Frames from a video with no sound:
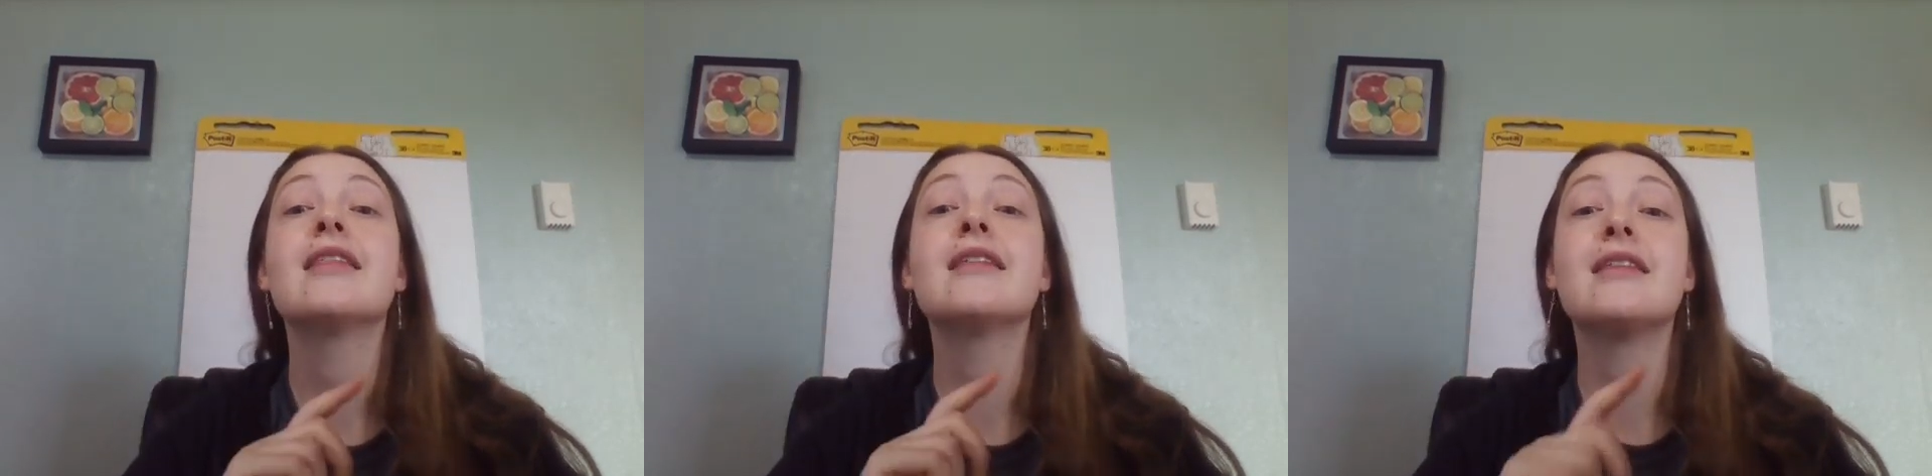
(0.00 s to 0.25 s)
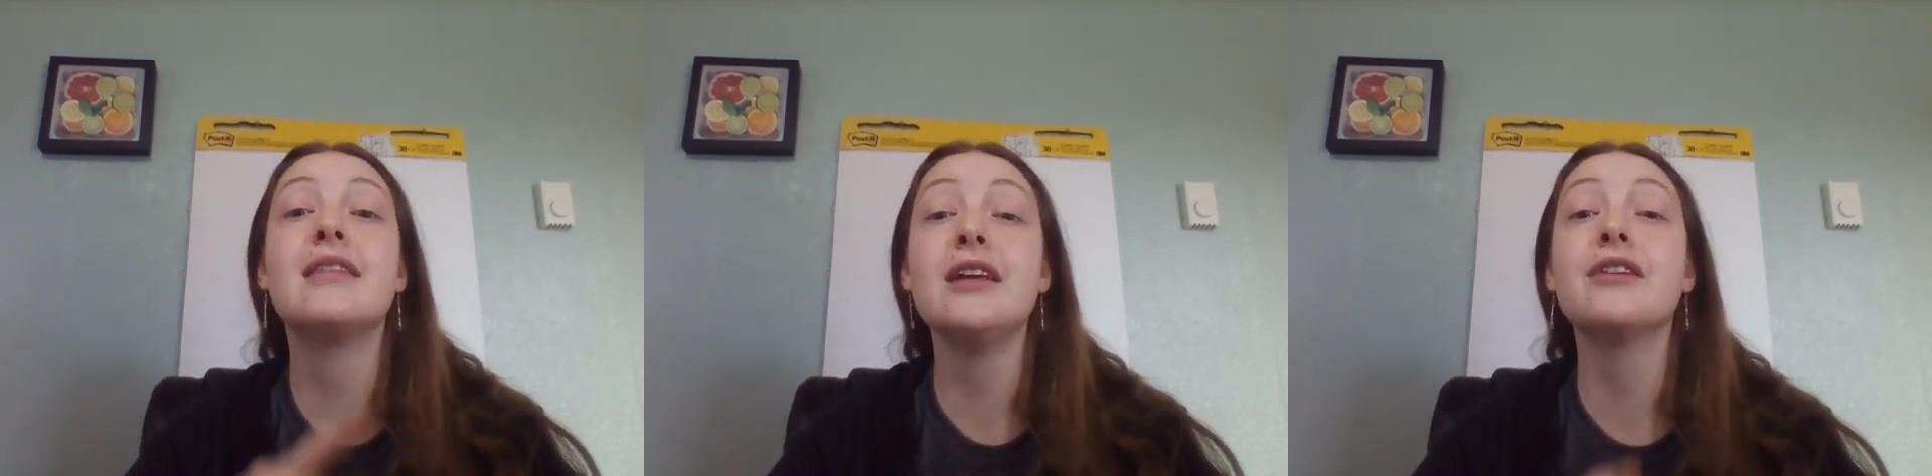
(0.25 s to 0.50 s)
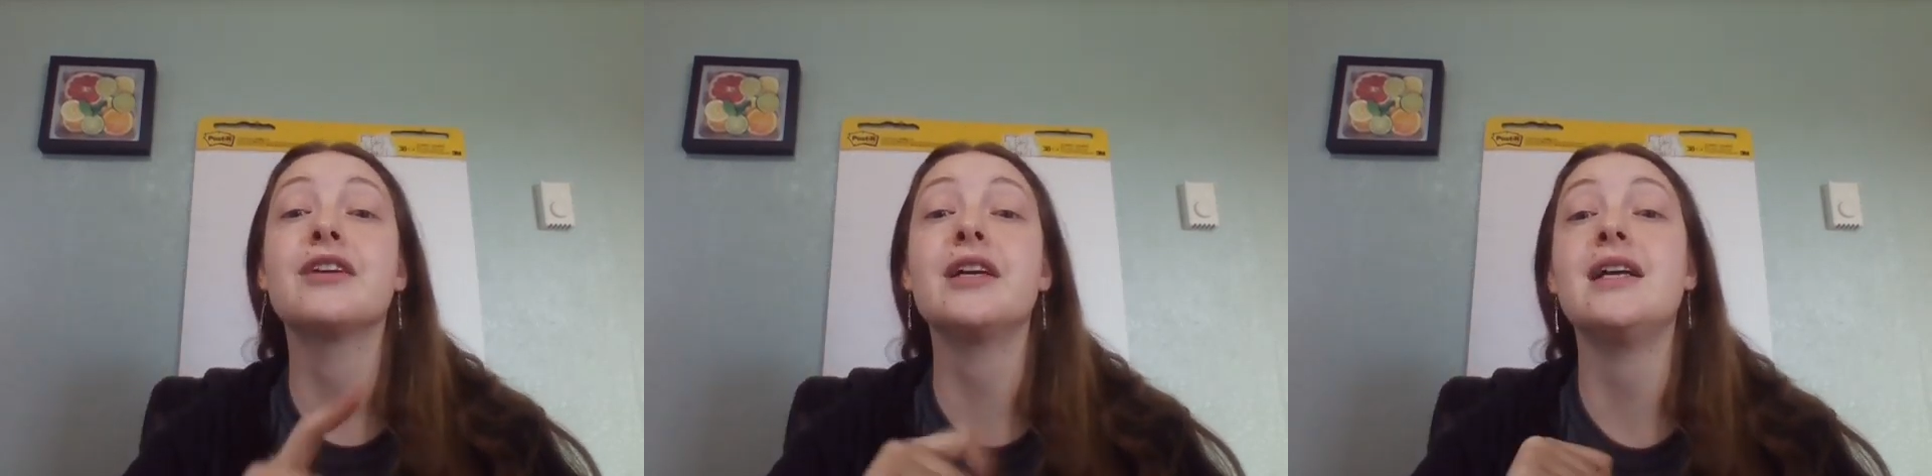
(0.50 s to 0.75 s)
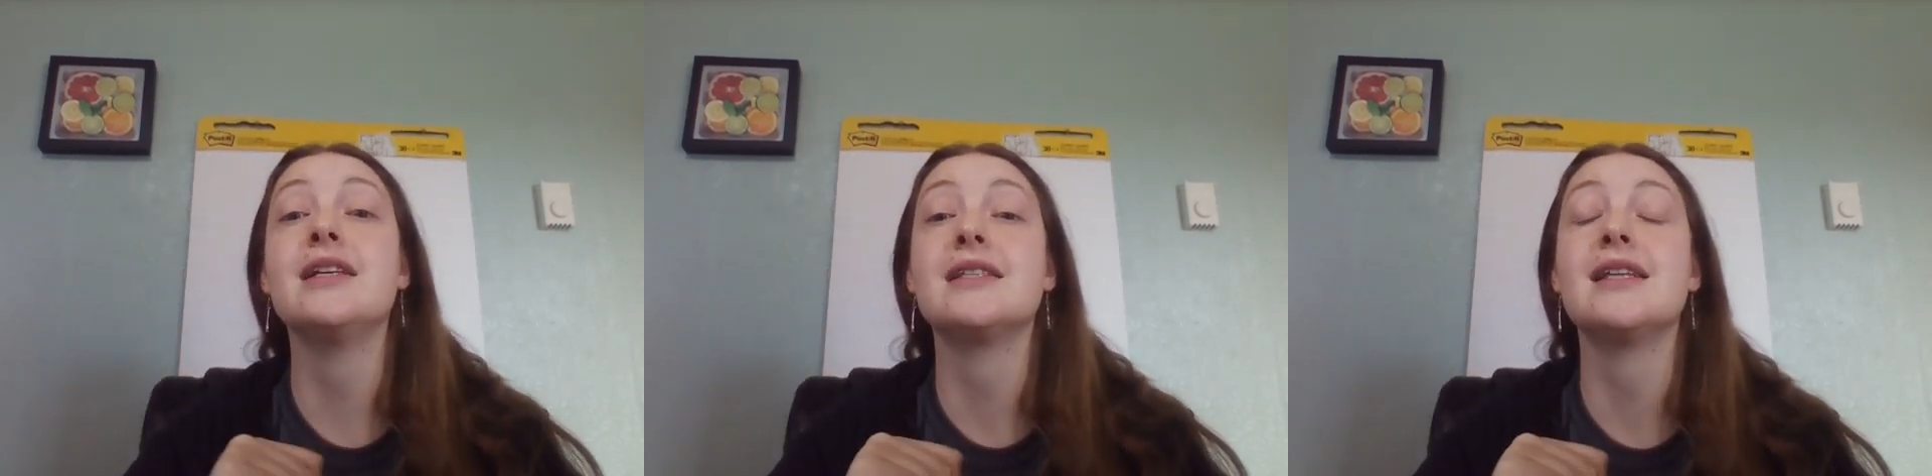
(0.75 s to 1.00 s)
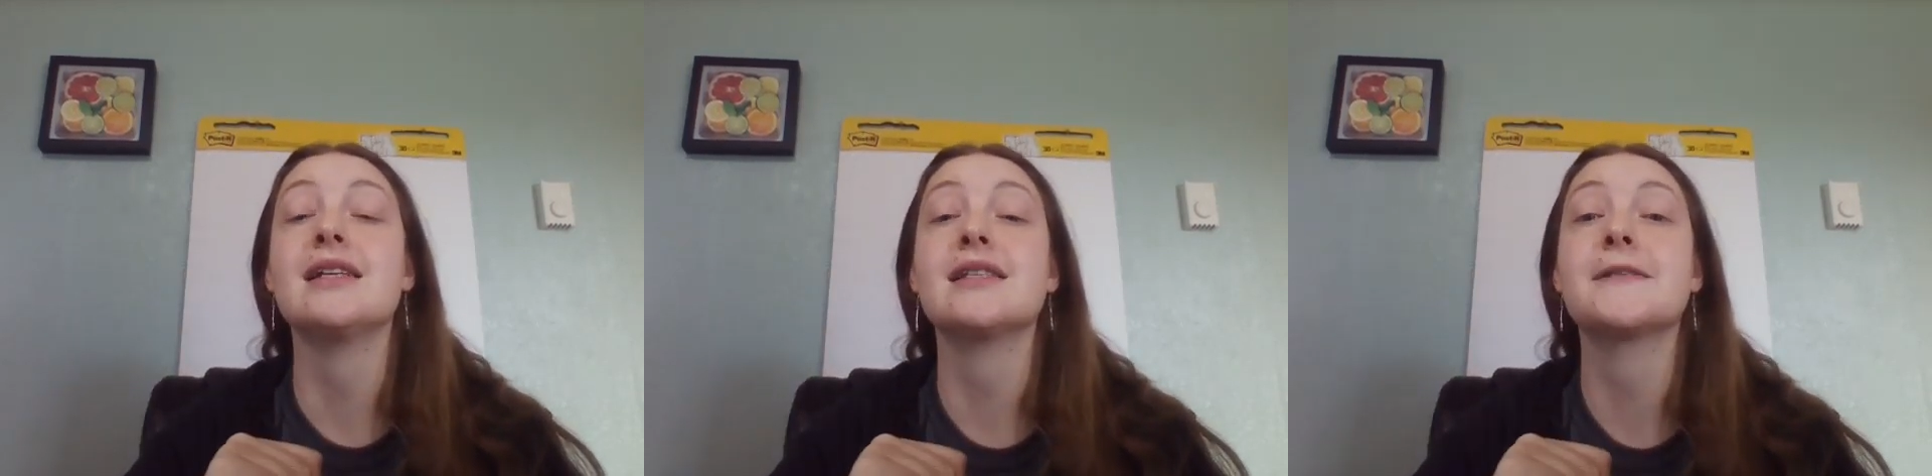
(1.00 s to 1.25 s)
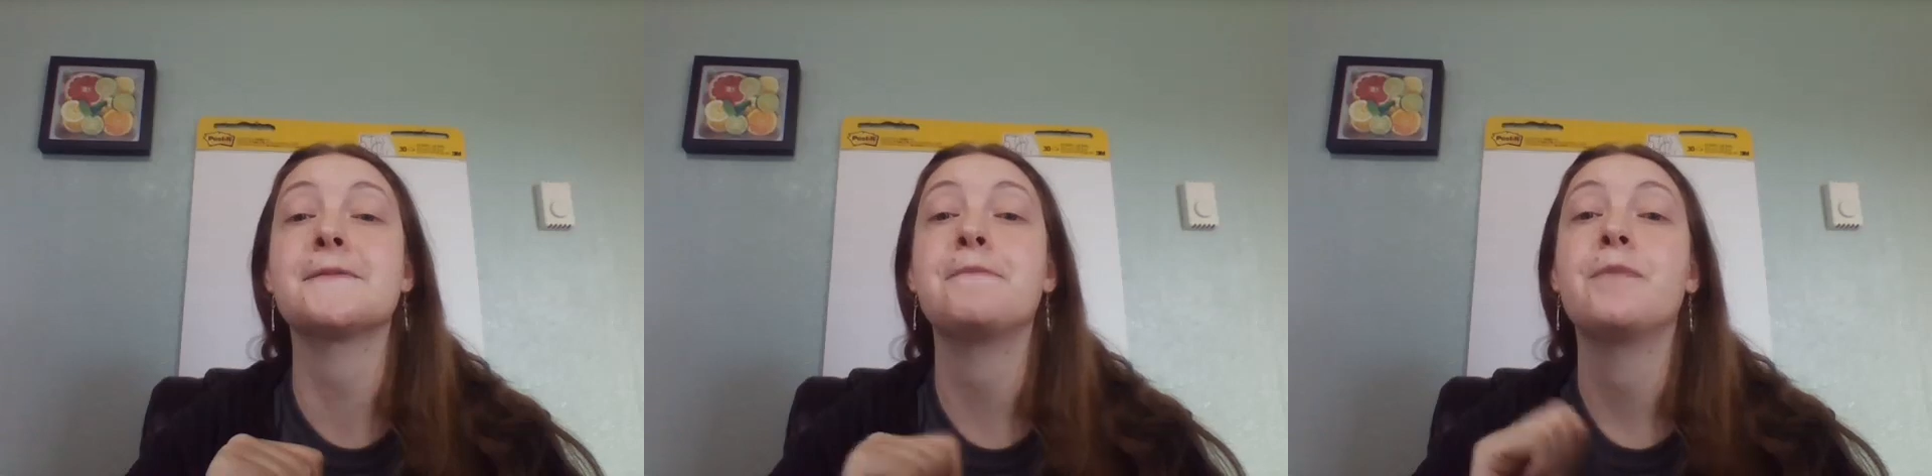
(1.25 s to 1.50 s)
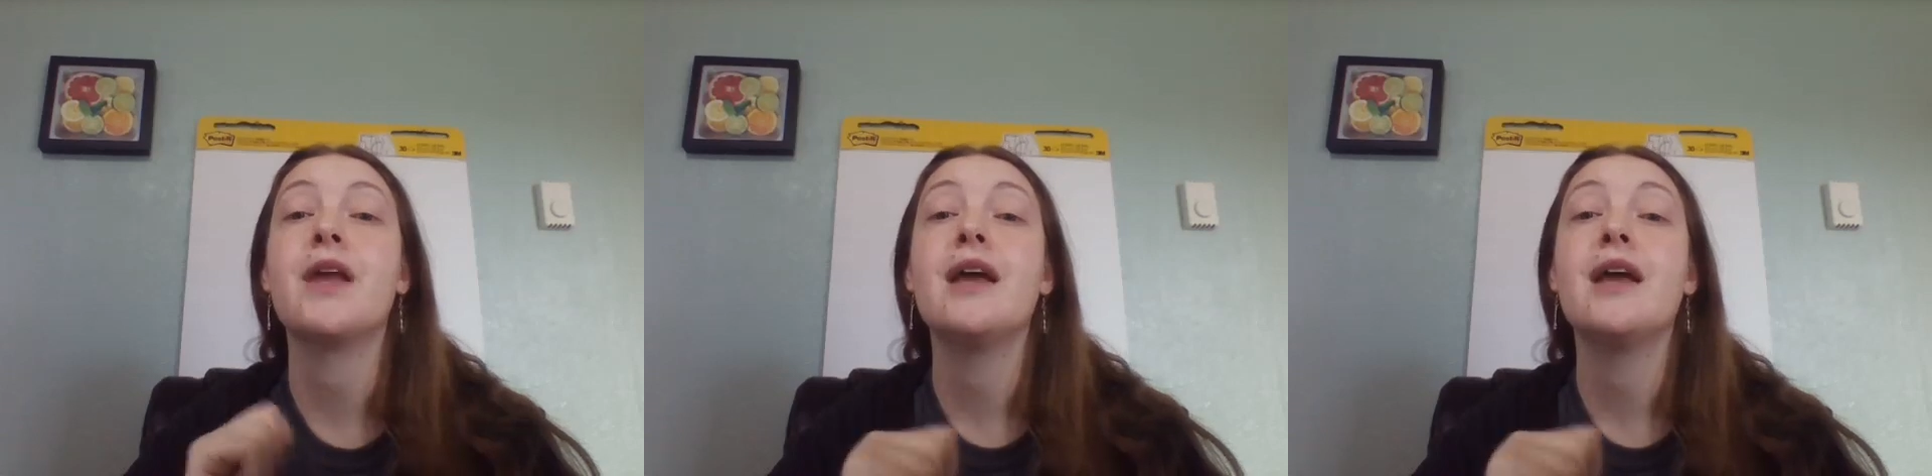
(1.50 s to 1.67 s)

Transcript: The theory is this